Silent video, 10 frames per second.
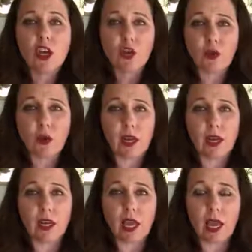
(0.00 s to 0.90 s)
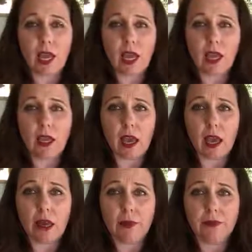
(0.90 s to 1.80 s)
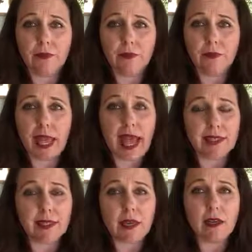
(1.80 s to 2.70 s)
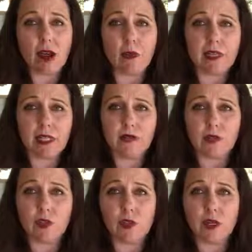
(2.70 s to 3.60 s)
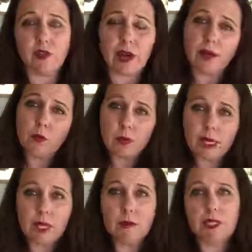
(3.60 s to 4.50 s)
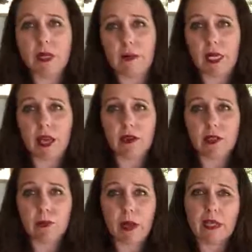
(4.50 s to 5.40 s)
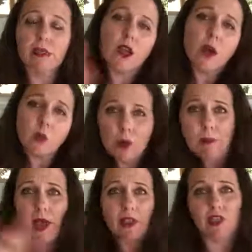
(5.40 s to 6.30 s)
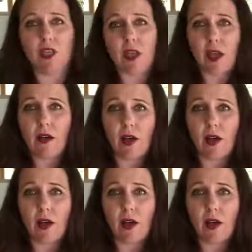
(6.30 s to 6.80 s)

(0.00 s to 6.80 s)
credit a asset, almond inventory, right? One income statement account expense, one balance sheet account